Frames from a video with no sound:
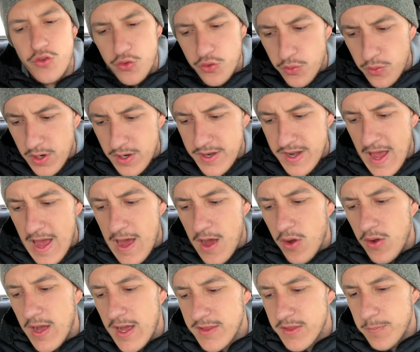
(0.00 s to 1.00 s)
you are
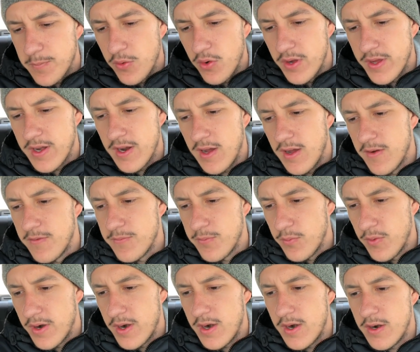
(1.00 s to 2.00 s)
now at the point of
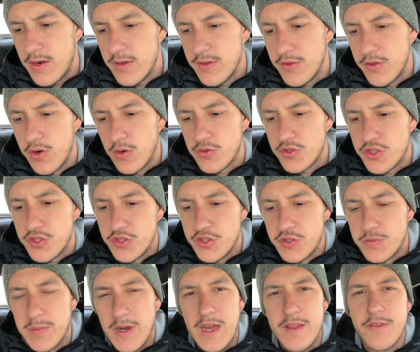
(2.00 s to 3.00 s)
where, you know, should
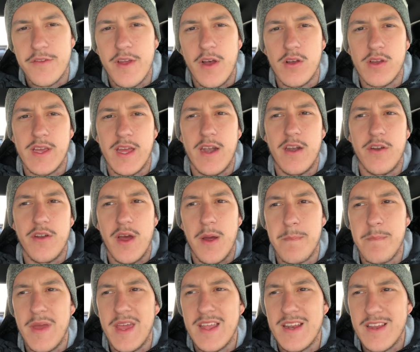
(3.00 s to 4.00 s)
you buy this Hellcat or not?
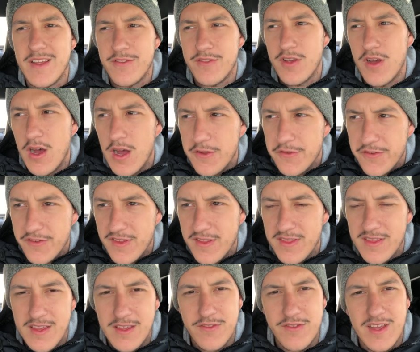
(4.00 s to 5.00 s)
Maintenance costs
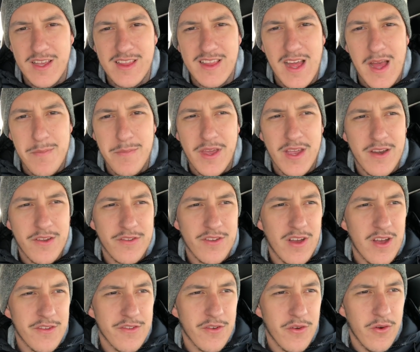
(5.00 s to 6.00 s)
and things like that. Maintenance
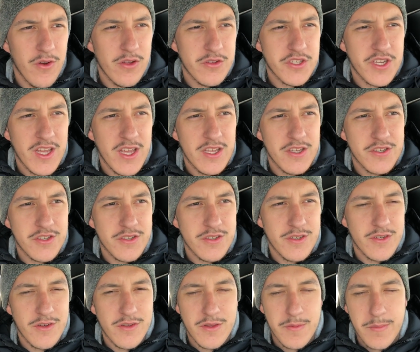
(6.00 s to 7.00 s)
costs and oil change,
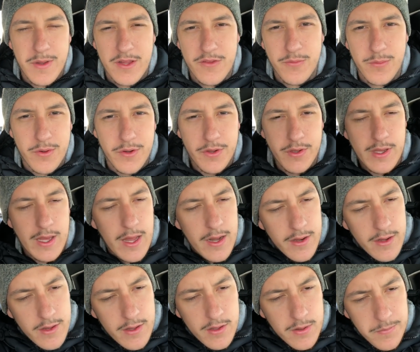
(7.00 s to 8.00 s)
you know, depends where you get
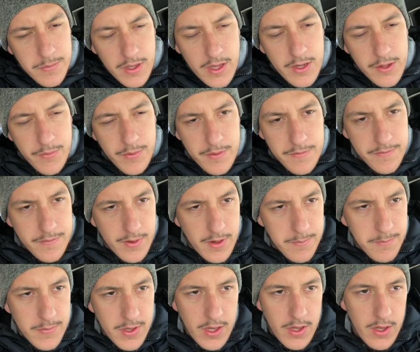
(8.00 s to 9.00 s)
it. It can be anywhere
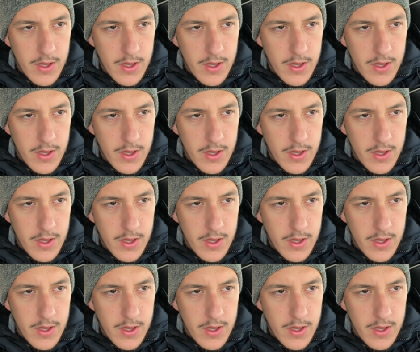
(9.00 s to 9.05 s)
from